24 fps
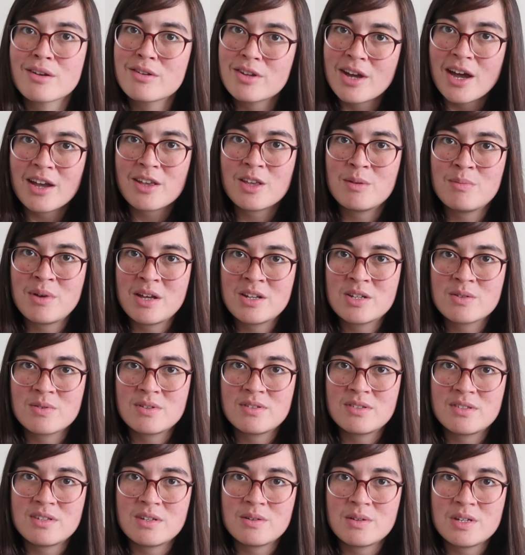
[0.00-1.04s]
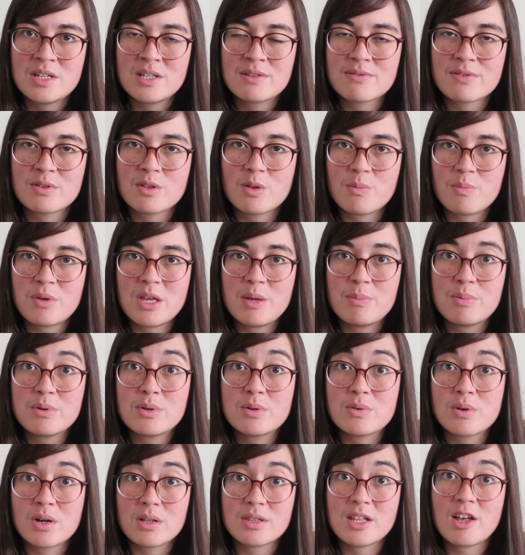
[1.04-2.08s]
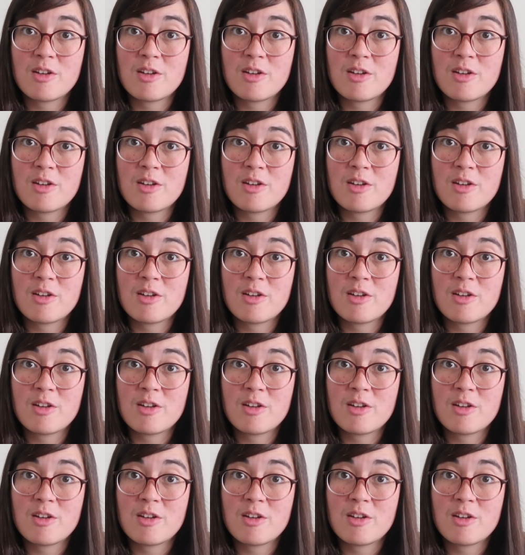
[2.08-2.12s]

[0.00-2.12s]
a documentary series for the people who are